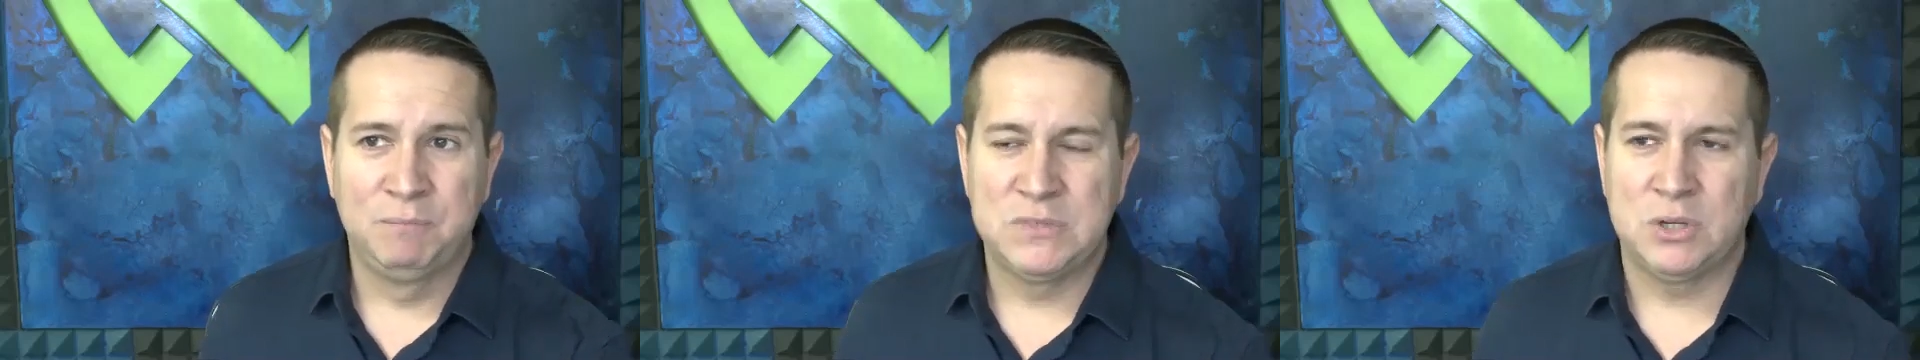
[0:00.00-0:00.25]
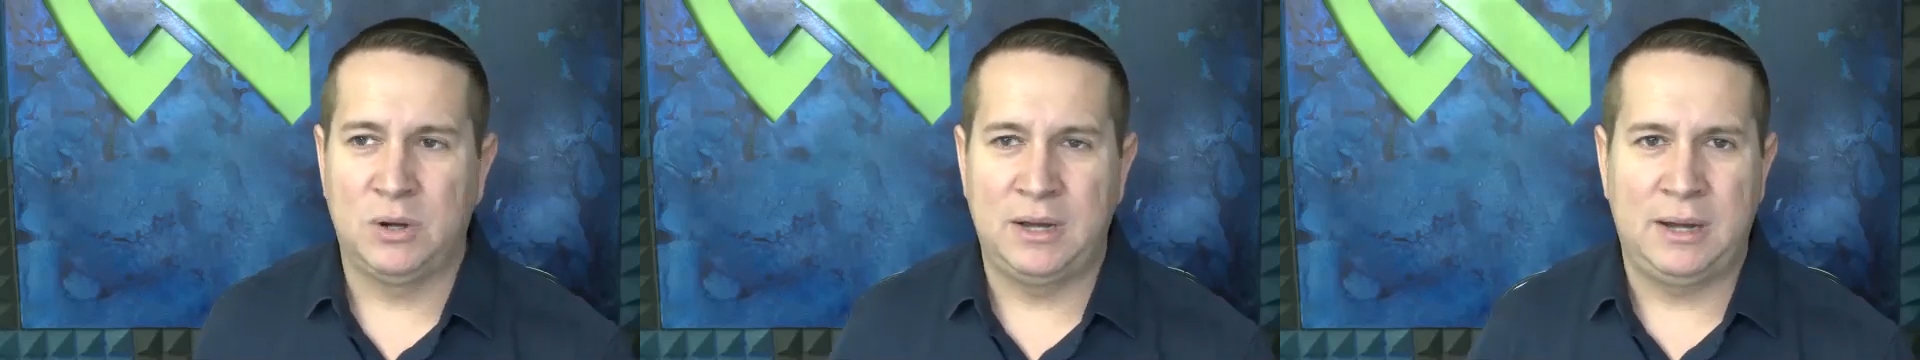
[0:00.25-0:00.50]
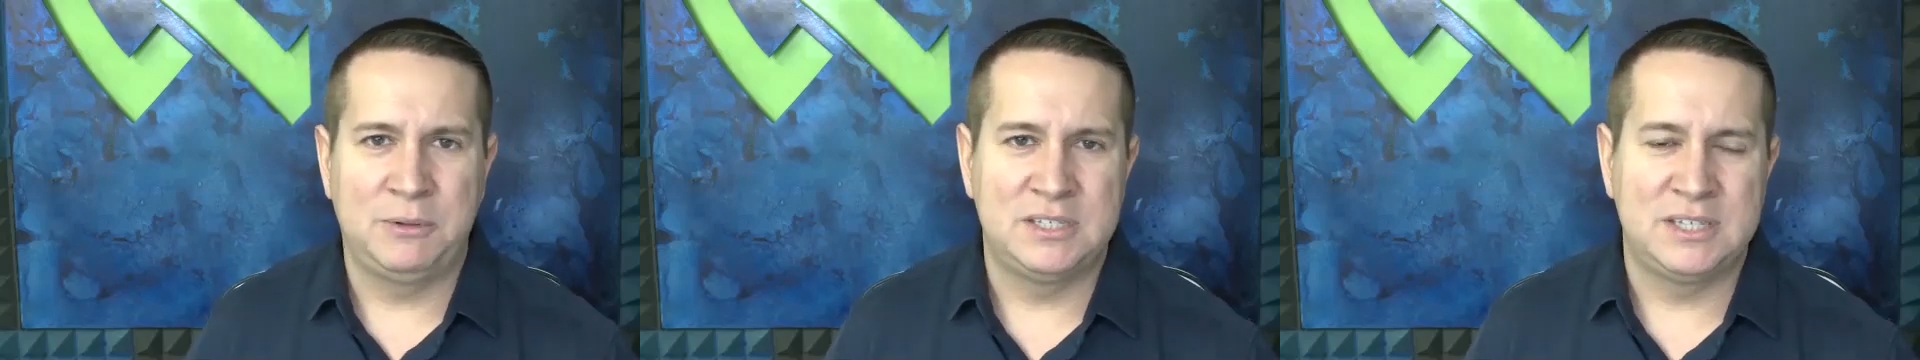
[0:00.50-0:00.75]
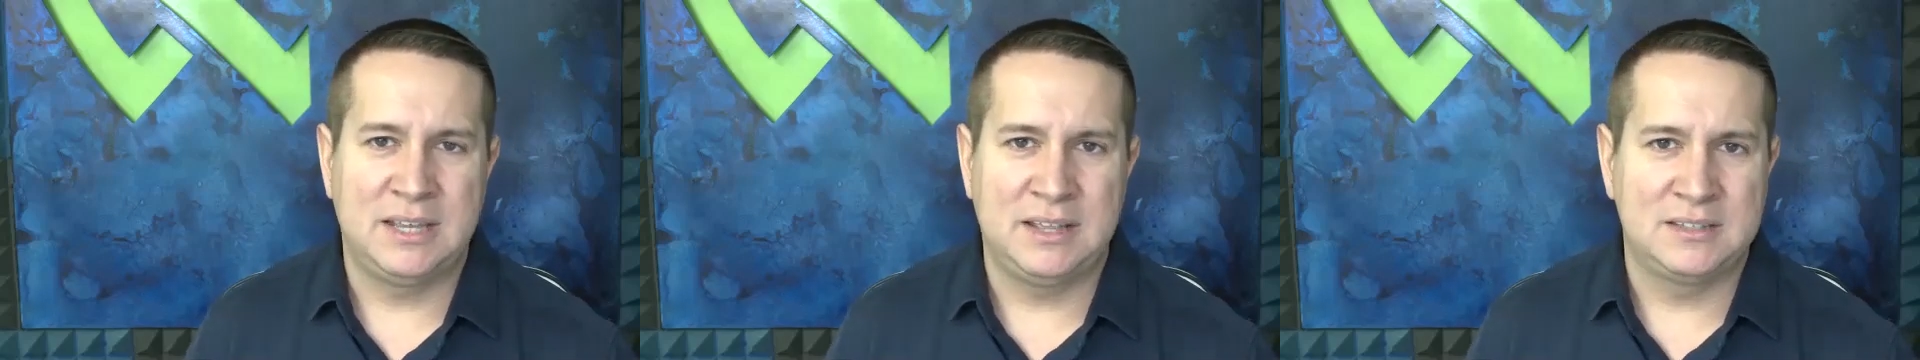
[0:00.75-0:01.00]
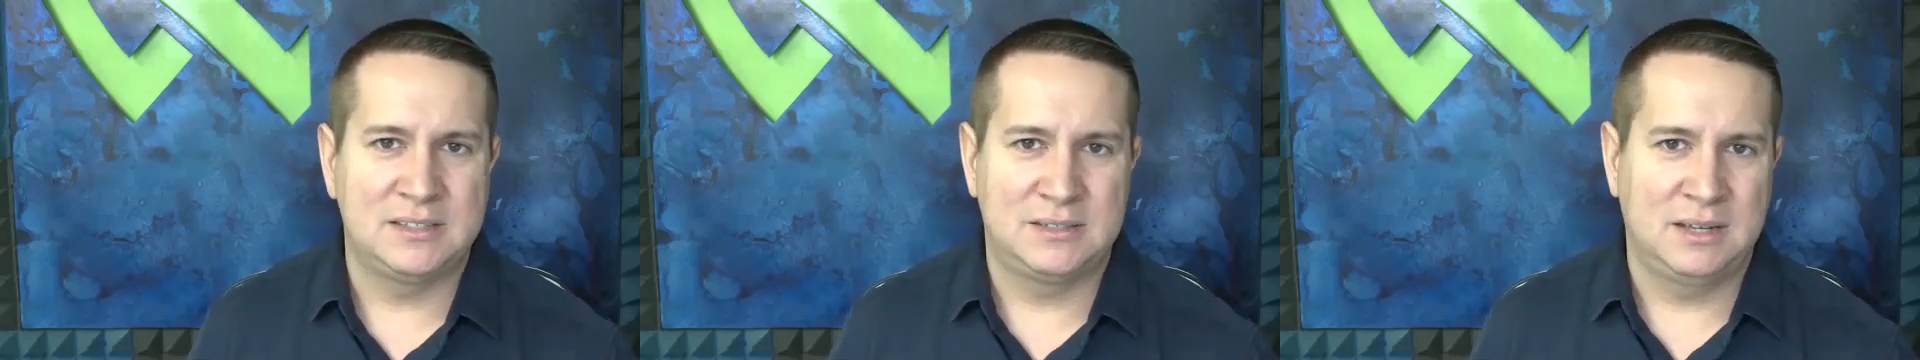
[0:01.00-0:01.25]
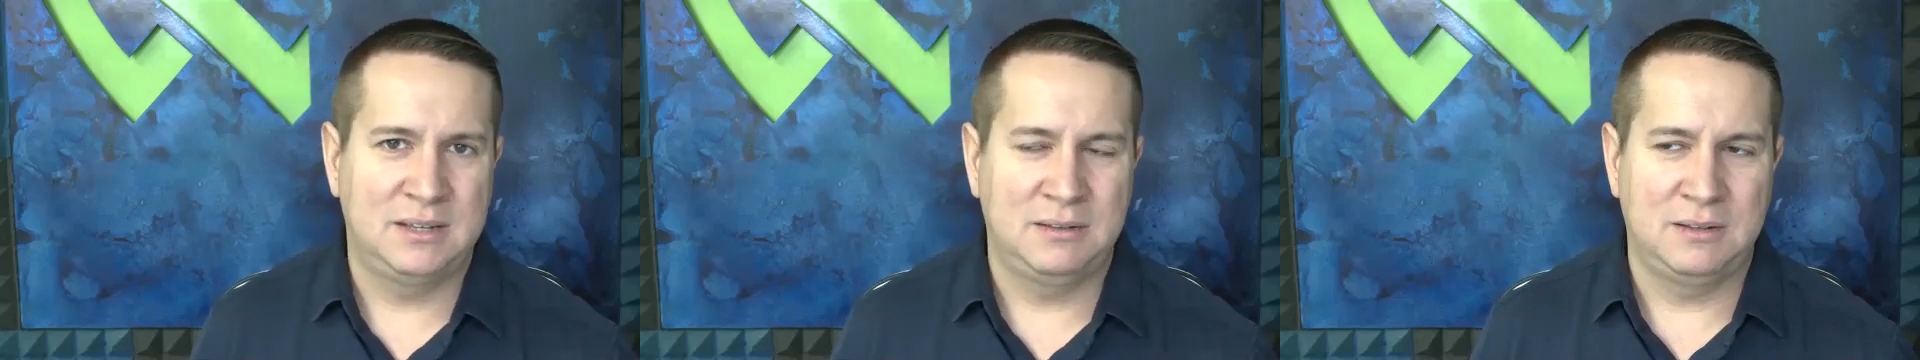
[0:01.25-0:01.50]
So I would say that's,
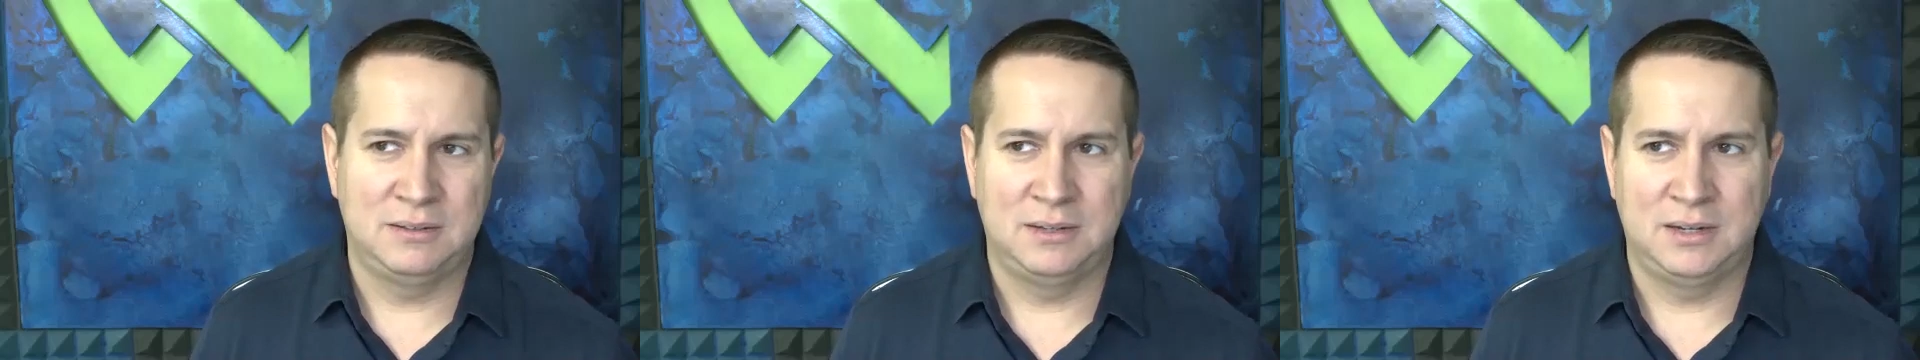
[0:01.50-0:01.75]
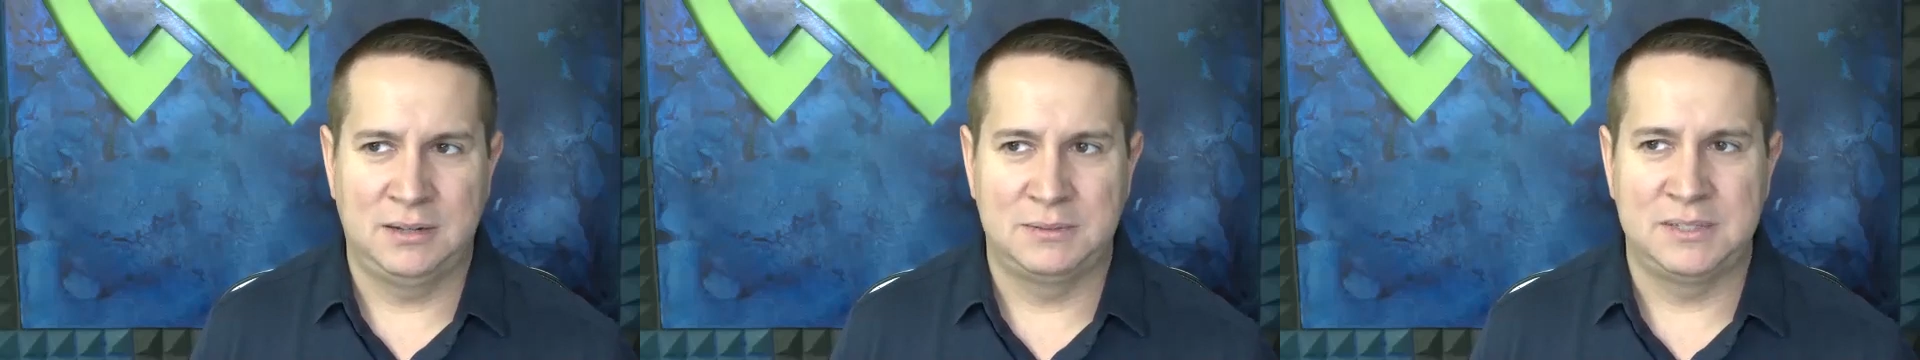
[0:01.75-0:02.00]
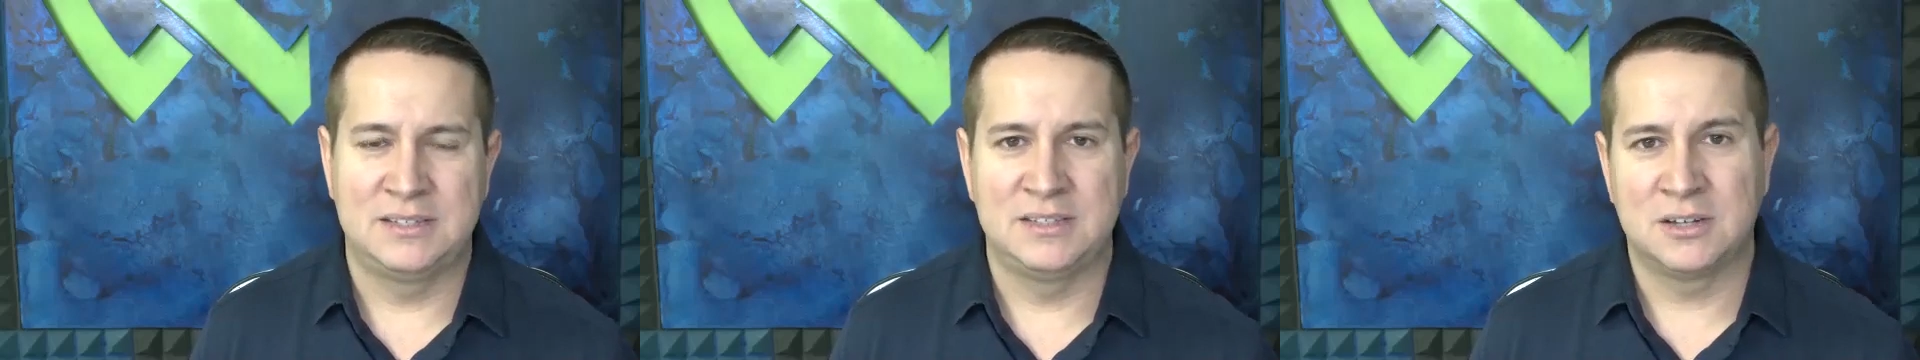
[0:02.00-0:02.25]
in a sense,